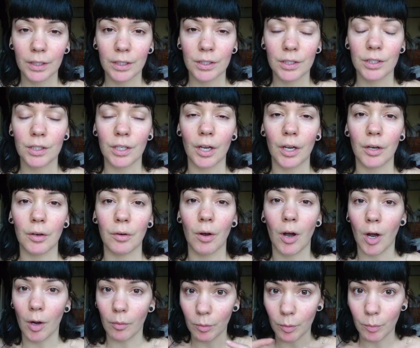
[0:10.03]
So
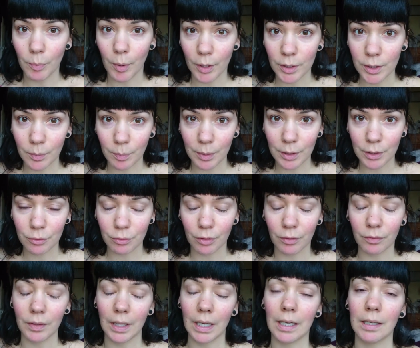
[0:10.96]
I will post a picture
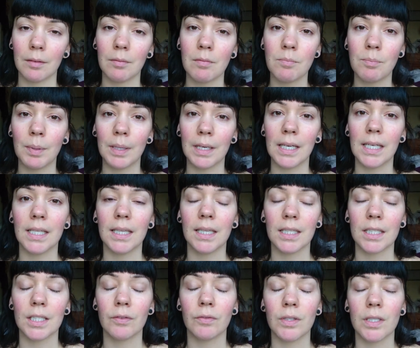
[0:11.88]
of that beneath
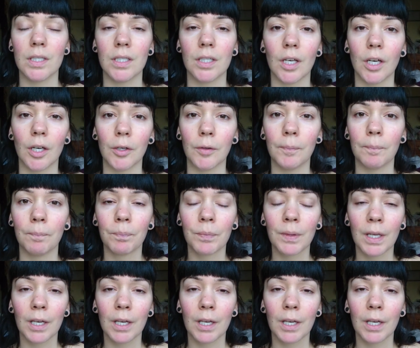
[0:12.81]
this video.